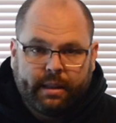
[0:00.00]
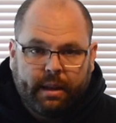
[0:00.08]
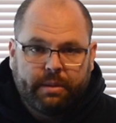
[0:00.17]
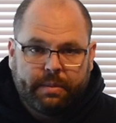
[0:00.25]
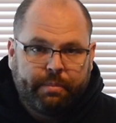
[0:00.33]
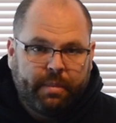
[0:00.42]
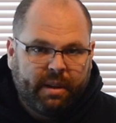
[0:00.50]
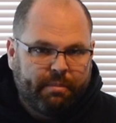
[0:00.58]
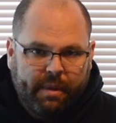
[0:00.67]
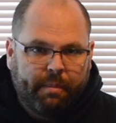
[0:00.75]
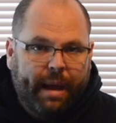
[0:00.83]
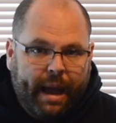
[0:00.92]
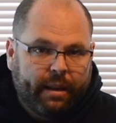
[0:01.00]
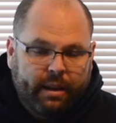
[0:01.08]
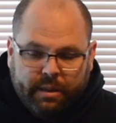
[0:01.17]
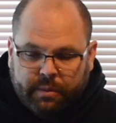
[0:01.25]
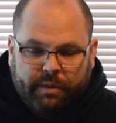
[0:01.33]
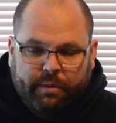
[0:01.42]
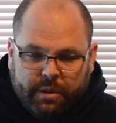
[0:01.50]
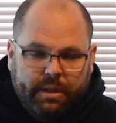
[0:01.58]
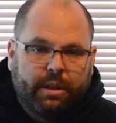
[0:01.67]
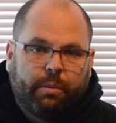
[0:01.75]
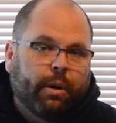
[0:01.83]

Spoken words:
that that was a bad thing in 2014.